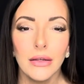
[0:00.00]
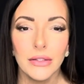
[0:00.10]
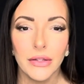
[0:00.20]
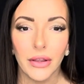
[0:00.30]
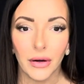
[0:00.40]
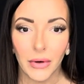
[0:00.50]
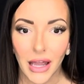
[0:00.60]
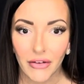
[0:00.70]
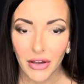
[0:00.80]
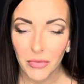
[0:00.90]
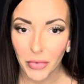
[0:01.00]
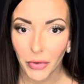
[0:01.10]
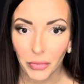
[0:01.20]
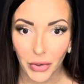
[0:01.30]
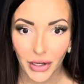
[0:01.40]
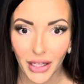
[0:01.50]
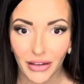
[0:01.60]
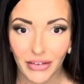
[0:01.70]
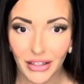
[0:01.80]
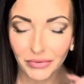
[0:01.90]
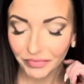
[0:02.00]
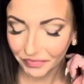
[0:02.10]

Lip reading: So there we have it, both pretty even.